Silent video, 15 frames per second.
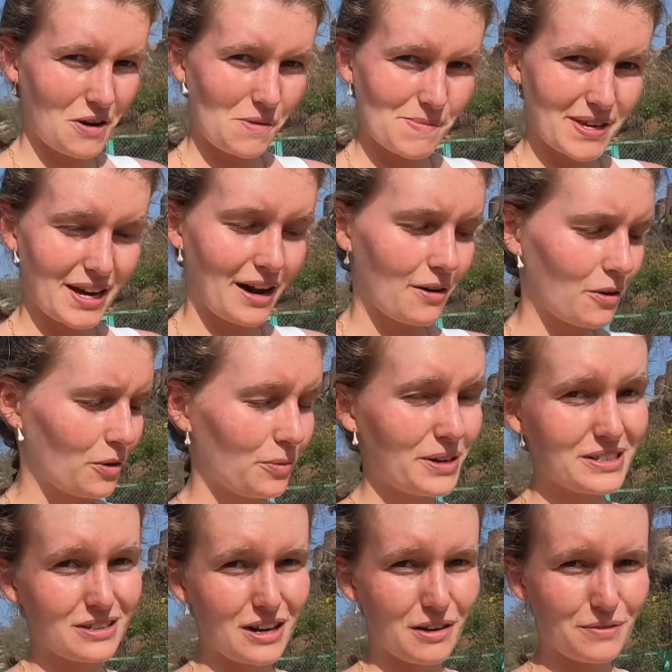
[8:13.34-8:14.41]
me, I
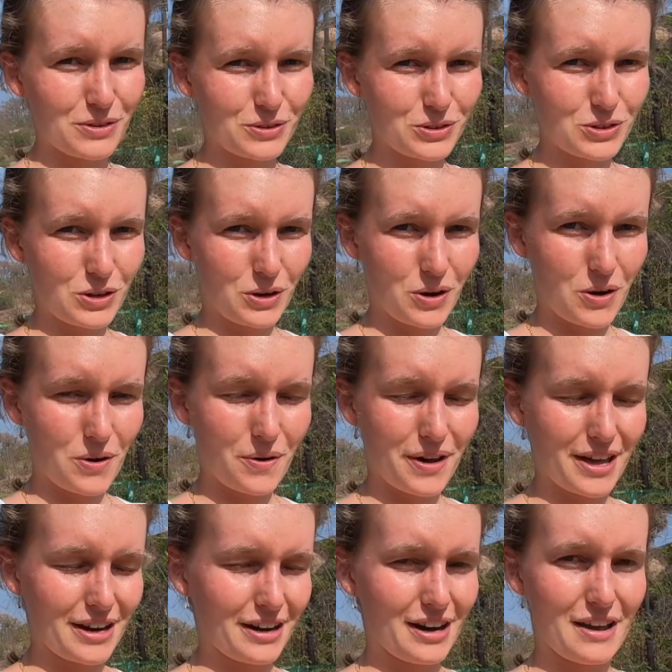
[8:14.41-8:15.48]
always love a good cocoa
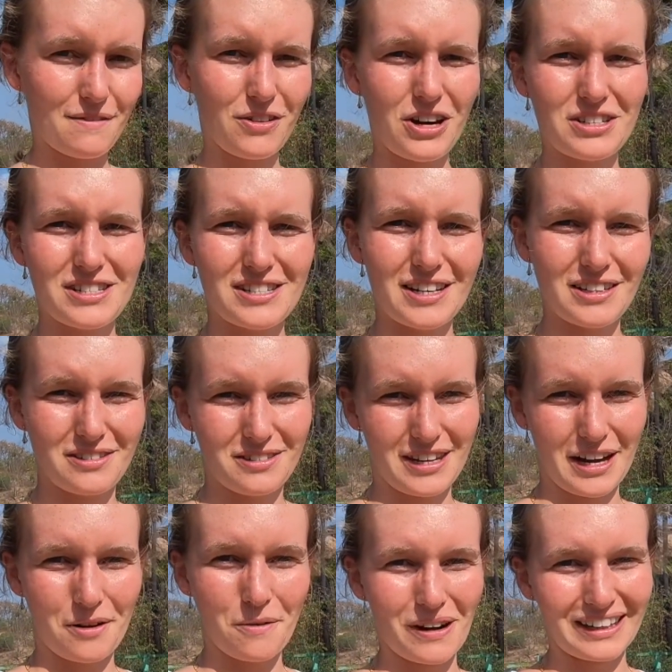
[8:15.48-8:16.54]
and I never hesitate to
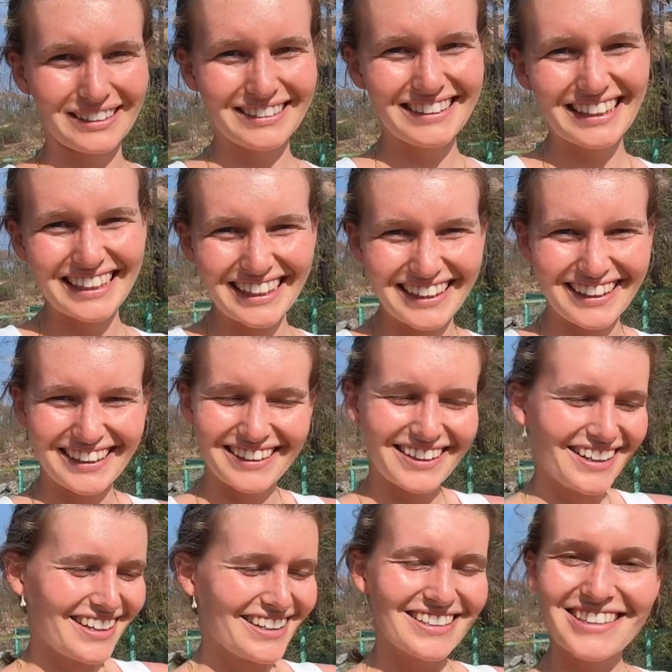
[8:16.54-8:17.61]
take one.
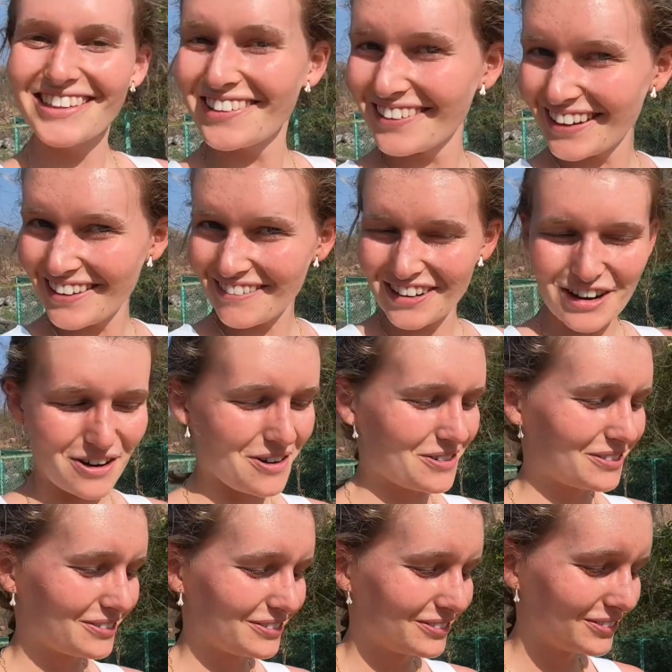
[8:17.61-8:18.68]
So here we go,
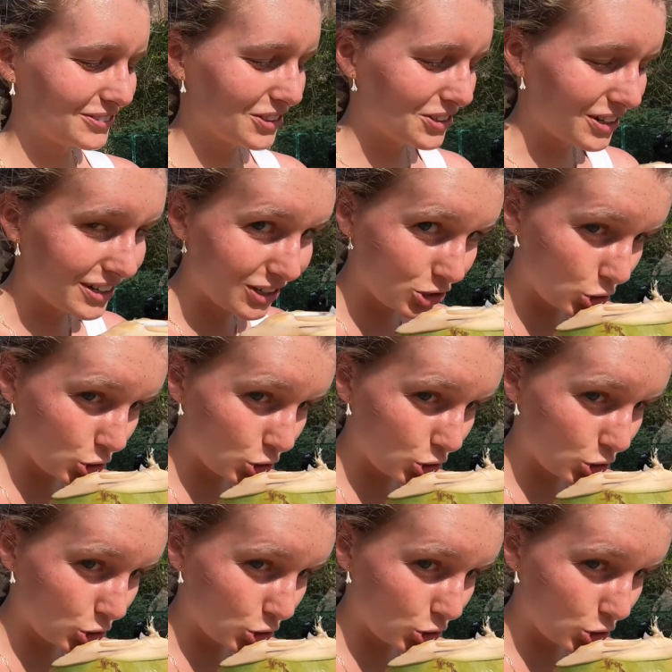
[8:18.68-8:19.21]
coconut.